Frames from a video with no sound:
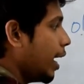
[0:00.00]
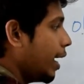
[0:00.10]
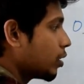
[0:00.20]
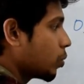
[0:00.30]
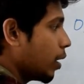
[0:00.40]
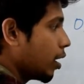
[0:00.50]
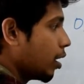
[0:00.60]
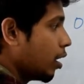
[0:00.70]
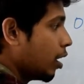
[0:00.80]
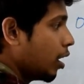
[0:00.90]
a square.
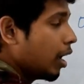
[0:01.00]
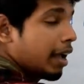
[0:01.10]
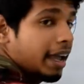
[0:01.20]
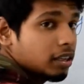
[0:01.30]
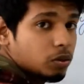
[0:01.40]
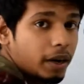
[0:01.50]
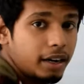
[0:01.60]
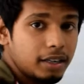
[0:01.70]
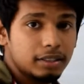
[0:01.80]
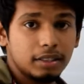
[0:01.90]
A
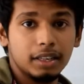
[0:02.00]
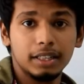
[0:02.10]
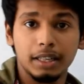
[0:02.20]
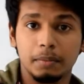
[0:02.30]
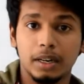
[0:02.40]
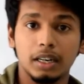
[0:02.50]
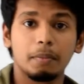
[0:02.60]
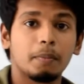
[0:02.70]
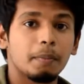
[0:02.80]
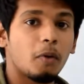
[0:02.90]
square is nothing
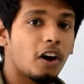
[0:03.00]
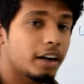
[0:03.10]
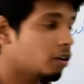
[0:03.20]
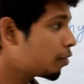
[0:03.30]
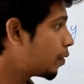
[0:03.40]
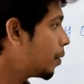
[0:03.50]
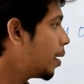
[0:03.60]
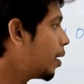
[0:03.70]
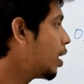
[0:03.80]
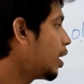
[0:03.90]
but product of
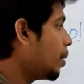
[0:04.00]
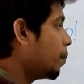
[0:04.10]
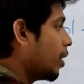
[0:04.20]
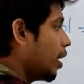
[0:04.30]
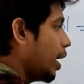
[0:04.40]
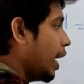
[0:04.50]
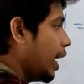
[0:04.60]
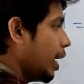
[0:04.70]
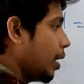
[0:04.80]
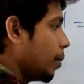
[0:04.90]
a number
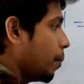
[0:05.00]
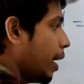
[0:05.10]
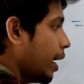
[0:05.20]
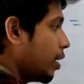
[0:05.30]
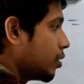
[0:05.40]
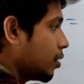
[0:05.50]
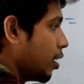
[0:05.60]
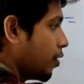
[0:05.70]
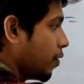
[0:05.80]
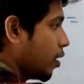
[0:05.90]
a by
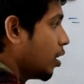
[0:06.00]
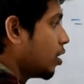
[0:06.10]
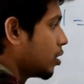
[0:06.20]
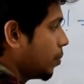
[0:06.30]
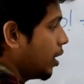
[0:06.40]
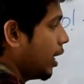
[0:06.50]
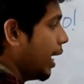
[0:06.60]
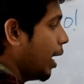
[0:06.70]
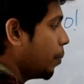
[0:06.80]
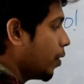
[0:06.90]
itself.
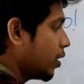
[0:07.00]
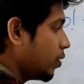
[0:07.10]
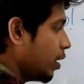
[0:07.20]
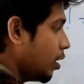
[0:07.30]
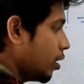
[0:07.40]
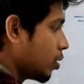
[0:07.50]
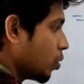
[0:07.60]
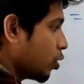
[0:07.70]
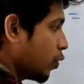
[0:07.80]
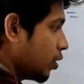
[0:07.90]
Similarly, a power 3
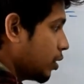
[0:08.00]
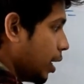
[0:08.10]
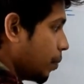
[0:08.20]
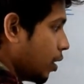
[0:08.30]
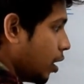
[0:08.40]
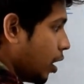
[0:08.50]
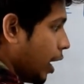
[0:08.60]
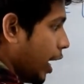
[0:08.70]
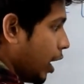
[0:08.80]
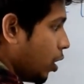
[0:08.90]
goes for the same,
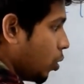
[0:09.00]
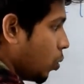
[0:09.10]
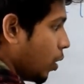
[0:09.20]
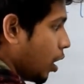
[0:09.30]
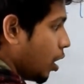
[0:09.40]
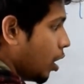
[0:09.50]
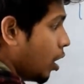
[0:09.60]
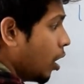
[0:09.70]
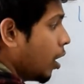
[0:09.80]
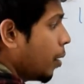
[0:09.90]
a into a.
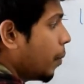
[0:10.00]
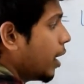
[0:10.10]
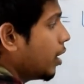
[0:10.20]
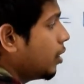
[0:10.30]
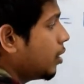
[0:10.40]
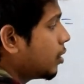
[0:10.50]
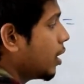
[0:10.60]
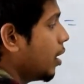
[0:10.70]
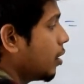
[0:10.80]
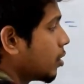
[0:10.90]
But in this
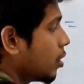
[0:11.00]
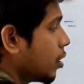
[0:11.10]
case,